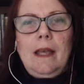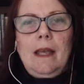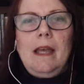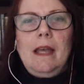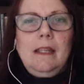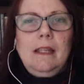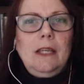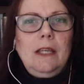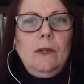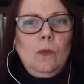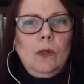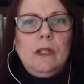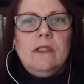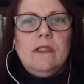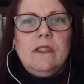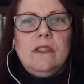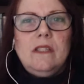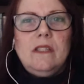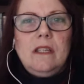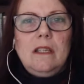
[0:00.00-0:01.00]
and he
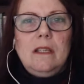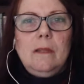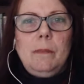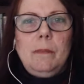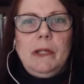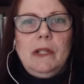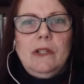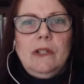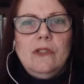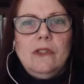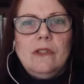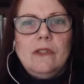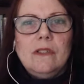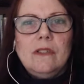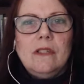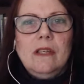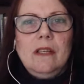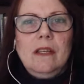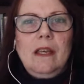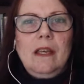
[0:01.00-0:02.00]
wants to see the pictures.